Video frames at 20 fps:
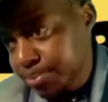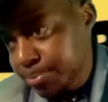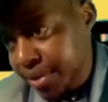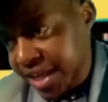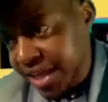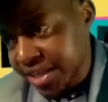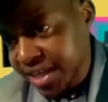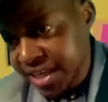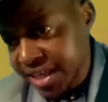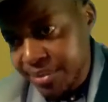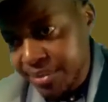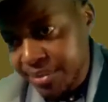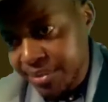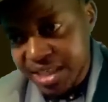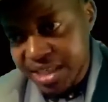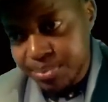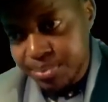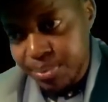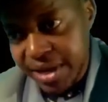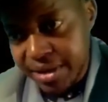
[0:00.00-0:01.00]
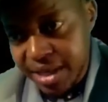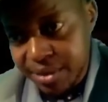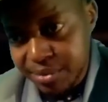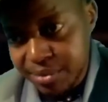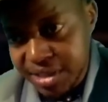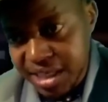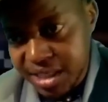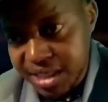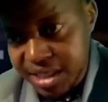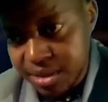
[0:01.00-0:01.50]
But I think let me just
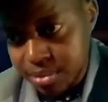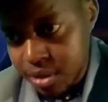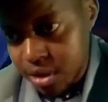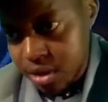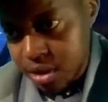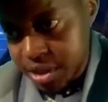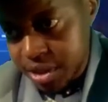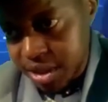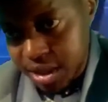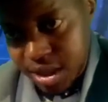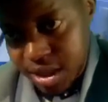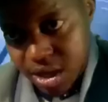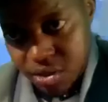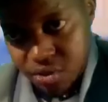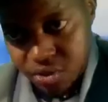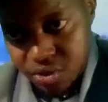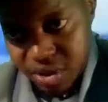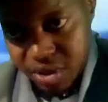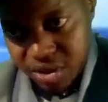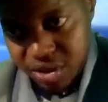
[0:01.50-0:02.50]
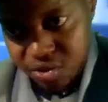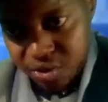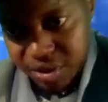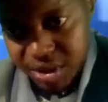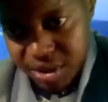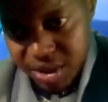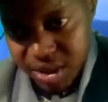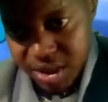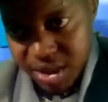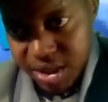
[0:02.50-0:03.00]
okay, how do I do
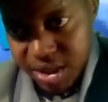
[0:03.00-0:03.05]
it?